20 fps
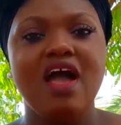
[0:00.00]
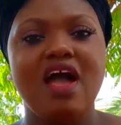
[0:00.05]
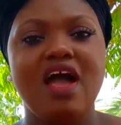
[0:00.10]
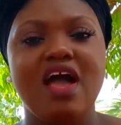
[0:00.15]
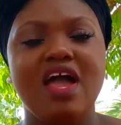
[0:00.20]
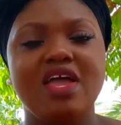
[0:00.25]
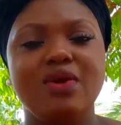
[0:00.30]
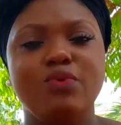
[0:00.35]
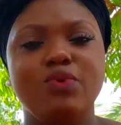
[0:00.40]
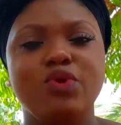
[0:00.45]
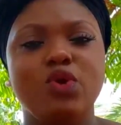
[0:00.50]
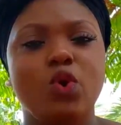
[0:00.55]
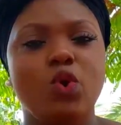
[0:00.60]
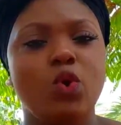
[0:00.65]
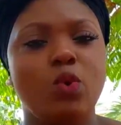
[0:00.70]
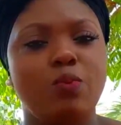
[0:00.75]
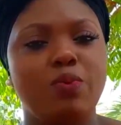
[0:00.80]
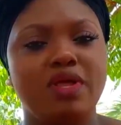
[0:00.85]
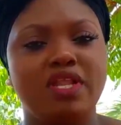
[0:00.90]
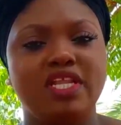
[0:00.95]
I would
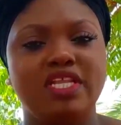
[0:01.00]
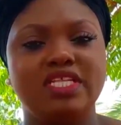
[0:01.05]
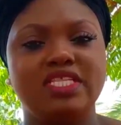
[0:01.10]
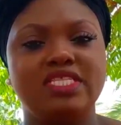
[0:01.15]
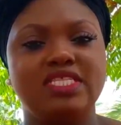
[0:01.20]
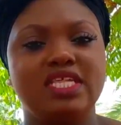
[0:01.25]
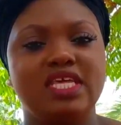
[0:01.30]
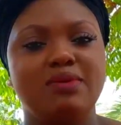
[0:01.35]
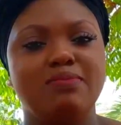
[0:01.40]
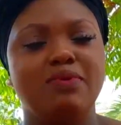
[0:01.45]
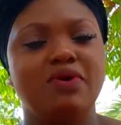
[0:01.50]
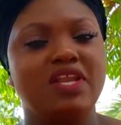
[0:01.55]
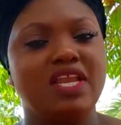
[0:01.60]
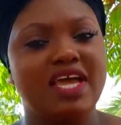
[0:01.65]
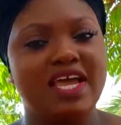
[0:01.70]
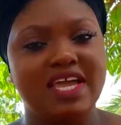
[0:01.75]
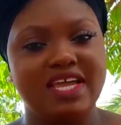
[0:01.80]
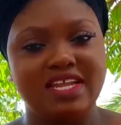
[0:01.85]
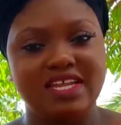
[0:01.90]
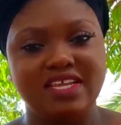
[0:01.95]
openly say
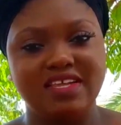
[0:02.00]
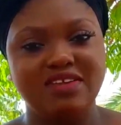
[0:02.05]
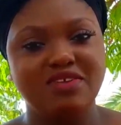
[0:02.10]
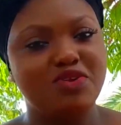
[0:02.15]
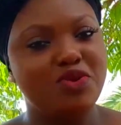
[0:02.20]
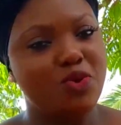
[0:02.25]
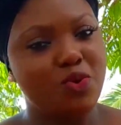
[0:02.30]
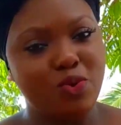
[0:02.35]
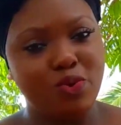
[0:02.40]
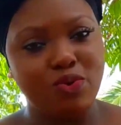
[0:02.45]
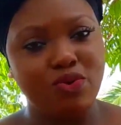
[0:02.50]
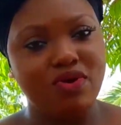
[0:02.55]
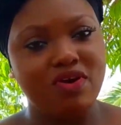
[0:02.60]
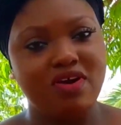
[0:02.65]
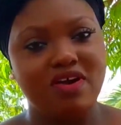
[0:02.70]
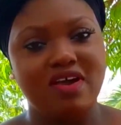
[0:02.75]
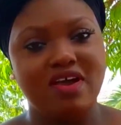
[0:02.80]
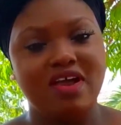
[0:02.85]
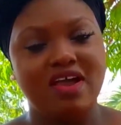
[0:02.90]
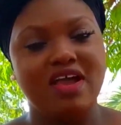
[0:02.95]
politely, no,
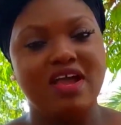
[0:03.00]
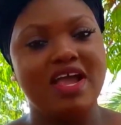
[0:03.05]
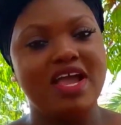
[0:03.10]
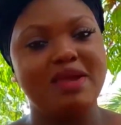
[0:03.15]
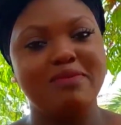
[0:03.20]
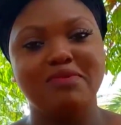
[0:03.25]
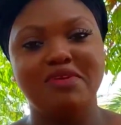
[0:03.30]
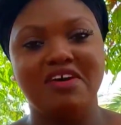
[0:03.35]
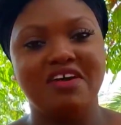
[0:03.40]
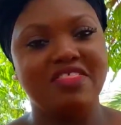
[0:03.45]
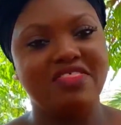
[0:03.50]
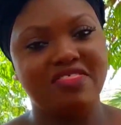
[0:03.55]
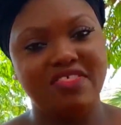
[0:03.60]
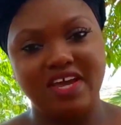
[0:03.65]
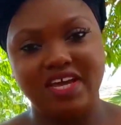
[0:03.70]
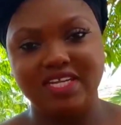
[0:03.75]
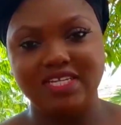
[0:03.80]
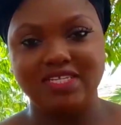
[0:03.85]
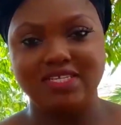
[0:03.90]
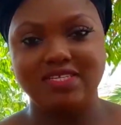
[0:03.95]
I am not
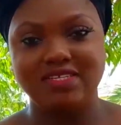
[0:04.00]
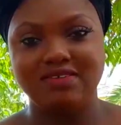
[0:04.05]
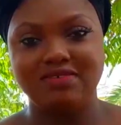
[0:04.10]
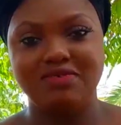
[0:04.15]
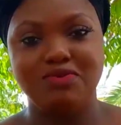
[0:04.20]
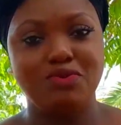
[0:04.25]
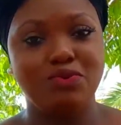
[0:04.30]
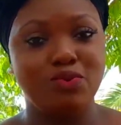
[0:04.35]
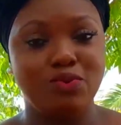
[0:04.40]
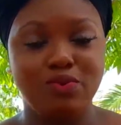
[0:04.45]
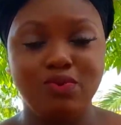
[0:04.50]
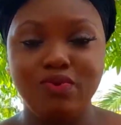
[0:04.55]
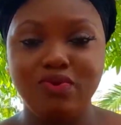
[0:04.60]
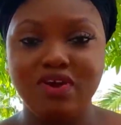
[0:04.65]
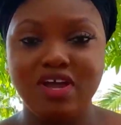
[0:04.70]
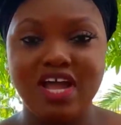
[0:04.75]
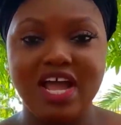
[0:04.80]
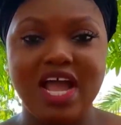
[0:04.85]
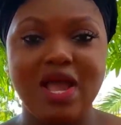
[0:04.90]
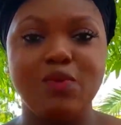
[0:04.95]
that. No,
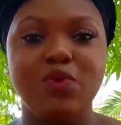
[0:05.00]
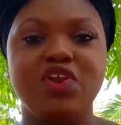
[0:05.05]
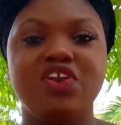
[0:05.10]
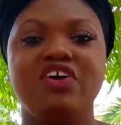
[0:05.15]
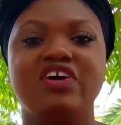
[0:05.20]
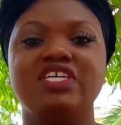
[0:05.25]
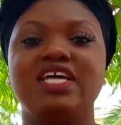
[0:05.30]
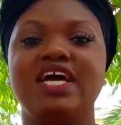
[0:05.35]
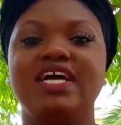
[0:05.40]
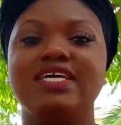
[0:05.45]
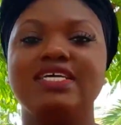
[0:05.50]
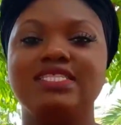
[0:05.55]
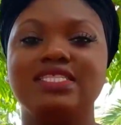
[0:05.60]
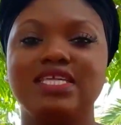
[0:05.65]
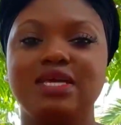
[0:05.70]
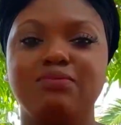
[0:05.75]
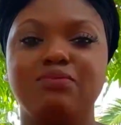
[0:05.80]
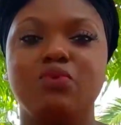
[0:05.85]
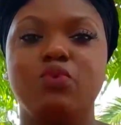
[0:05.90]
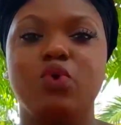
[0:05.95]
I will not
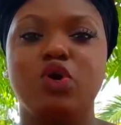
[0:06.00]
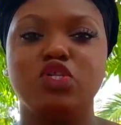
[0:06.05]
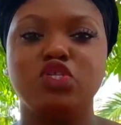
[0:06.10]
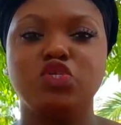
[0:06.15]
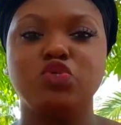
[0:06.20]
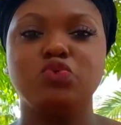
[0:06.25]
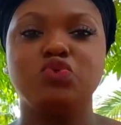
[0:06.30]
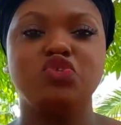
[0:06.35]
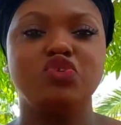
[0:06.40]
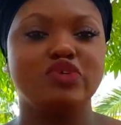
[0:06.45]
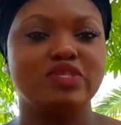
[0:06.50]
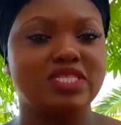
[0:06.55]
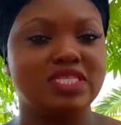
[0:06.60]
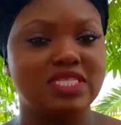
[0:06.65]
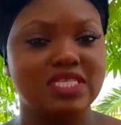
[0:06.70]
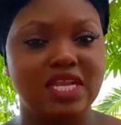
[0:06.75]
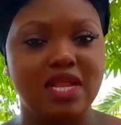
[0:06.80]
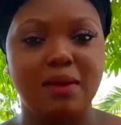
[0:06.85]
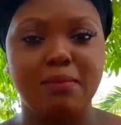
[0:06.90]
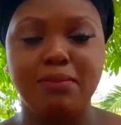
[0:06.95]
accept what you
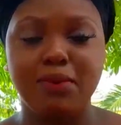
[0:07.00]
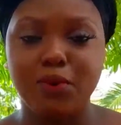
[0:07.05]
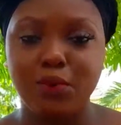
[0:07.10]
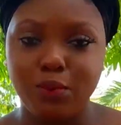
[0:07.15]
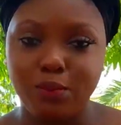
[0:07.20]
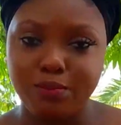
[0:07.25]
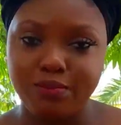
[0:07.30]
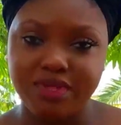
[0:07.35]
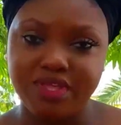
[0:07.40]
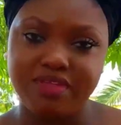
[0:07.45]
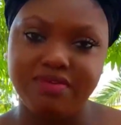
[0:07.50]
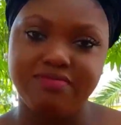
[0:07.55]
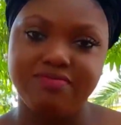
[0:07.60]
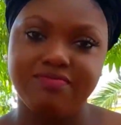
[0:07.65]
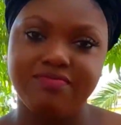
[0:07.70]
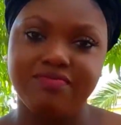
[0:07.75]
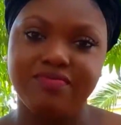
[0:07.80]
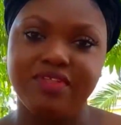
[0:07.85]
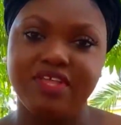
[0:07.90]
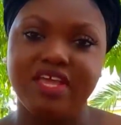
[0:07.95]
just said about me.
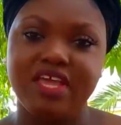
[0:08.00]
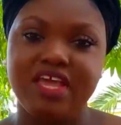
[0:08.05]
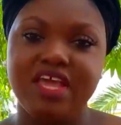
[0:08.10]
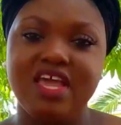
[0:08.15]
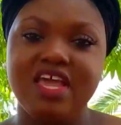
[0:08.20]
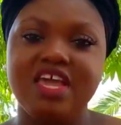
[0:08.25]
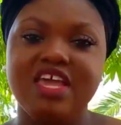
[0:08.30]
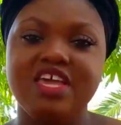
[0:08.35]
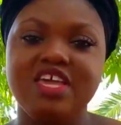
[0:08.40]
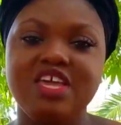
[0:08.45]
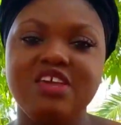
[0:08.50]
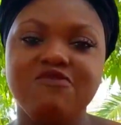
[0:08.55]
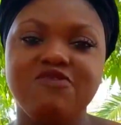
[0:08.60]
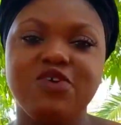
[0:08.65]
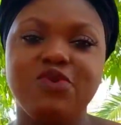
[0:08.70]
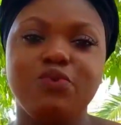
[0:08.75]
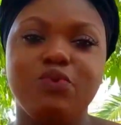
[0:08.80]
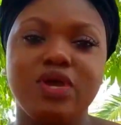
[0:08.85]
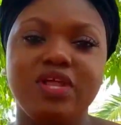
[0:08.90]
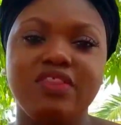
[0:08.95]

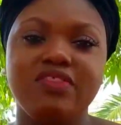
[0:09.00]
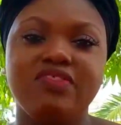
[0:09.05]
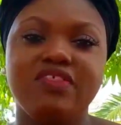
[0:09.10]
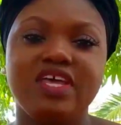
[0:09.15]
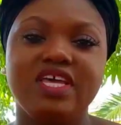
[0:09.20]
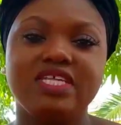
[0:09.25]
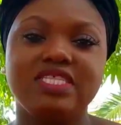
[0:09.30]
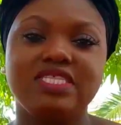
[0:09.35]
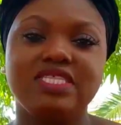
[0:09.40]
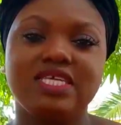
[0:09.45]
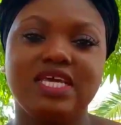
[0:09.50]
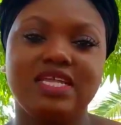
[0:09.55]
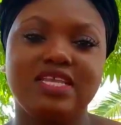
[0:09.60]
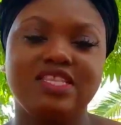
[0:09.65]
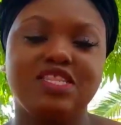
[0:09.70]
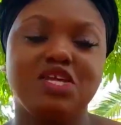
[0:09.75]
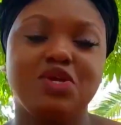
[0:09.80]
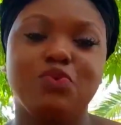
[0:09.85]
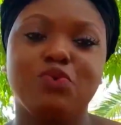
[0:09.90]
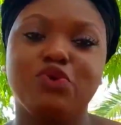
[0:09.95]
Even when they said
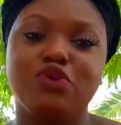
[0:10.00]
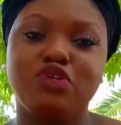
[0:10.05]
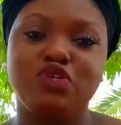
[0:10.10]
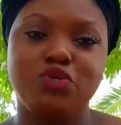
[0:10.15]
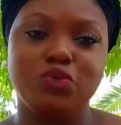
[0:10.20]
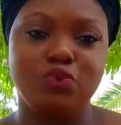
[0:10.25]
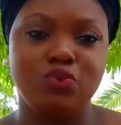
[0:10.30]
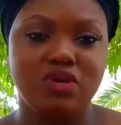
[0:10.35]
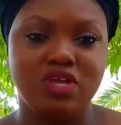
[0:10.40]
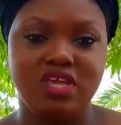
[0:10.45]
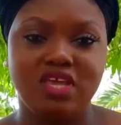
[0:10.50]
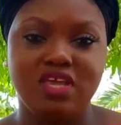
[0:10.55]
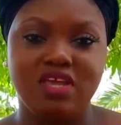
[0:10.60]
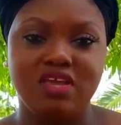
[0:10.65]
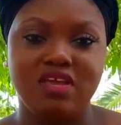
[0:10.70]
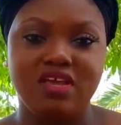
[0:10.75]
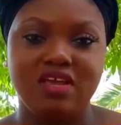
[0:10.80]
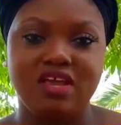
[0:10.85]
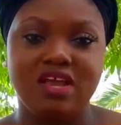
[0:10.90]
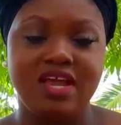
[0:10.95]
they were joking.
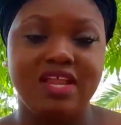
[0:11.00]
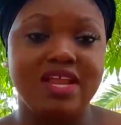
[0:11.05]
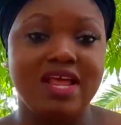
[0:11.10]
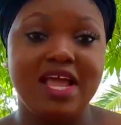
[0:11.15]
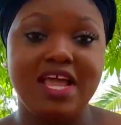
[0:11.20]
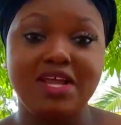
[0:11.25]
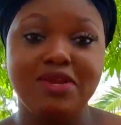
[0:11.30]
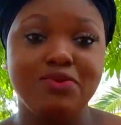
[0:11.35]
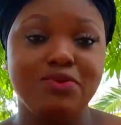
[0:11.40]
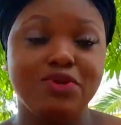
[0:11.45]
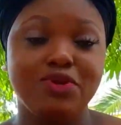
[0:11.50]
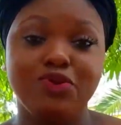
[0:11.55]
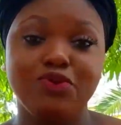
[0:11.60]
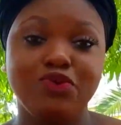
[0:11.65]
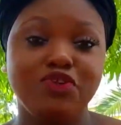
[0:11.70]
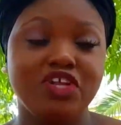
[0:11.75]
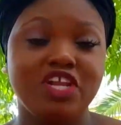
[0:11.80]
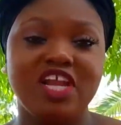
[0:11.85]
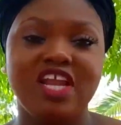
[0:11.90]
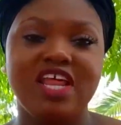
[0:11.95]
And I don't
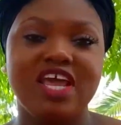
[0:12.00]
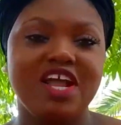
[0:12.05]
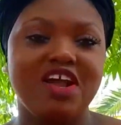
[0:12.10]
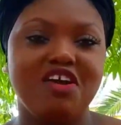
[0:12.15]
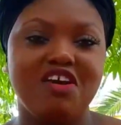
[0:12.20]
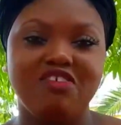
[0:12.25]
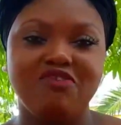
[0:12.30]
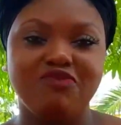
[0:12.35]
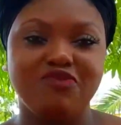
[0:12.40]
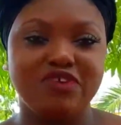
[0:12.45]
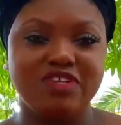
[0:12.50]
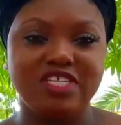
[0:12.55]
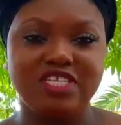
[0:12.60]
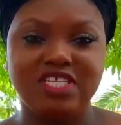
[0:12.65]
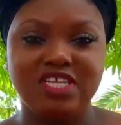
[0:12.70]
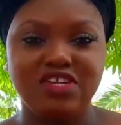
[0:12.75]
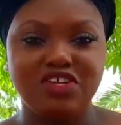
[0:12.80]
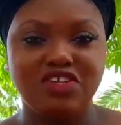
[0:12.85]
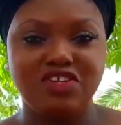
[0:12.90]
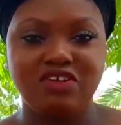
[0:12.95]
usually like
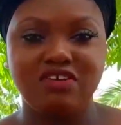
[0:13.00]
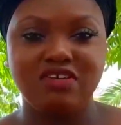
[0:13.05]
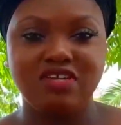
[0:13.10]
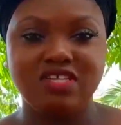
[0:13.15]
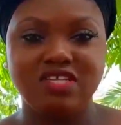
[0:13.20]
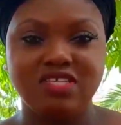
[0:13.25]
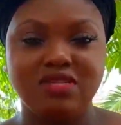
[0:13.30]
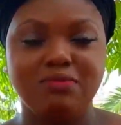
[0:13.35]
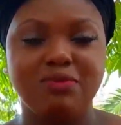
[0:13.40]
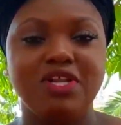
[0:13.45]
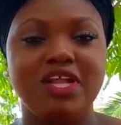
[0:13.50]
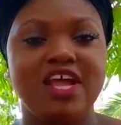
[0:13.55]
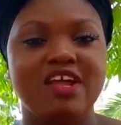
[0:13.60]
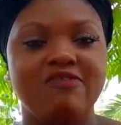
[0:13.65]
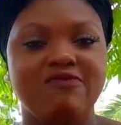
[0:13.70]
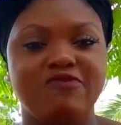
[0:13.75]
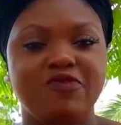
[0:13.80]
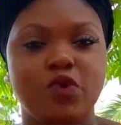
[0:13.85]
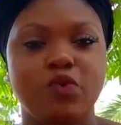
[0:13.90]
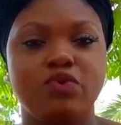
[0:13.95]
confrontations, but I
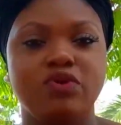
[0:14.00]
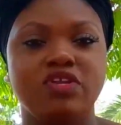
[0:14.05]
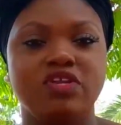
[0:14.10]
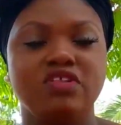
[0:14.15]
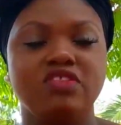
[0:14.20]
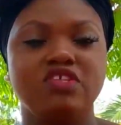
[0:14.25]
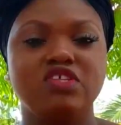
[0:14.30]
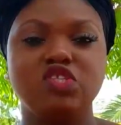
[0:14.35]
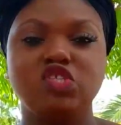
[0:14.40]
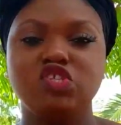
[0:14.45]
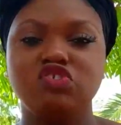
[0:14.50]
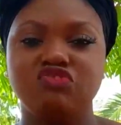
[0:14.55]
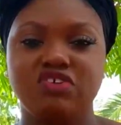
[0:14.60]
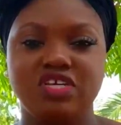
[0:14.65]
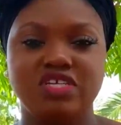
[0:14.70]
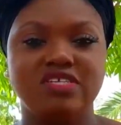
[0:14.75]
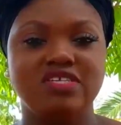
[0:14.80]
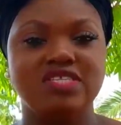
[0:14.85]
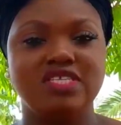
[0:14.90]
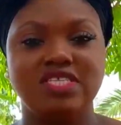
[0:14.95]
found the
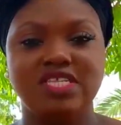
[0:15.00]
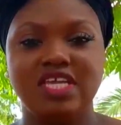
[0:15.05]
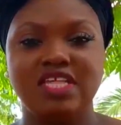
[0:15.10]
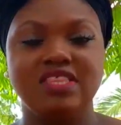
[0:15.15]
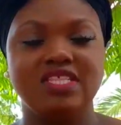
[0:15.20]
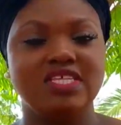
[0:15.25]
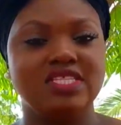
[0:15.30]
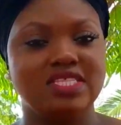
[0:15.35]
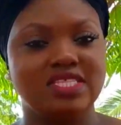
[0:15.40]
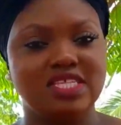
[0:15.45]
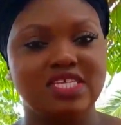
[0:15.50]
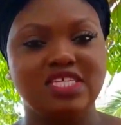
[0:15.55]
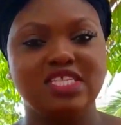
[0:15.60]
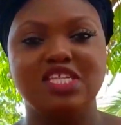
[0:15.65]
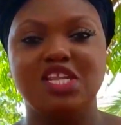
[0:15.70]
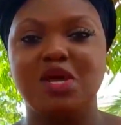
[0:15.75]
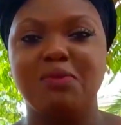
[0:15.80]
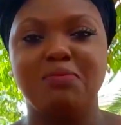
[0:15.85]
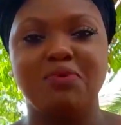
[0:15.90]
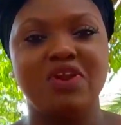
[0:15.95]
strength to say these things
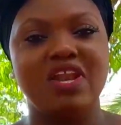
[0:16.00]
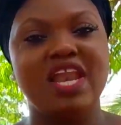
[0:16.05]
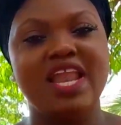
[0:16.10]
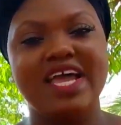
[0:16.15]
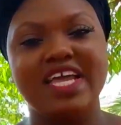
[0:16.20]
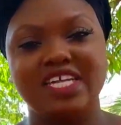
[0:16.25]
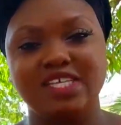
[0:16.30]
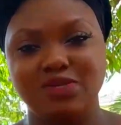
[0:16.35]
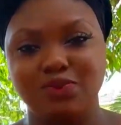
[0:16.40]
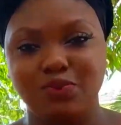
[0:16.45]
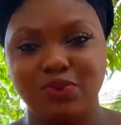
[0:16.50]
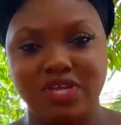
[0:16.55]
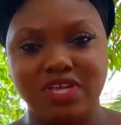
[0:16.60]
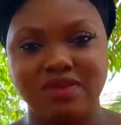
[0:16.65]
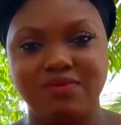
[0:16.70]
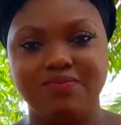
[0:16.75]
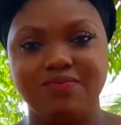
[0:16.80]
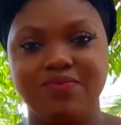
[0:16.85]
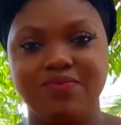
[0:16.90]
in a polite way.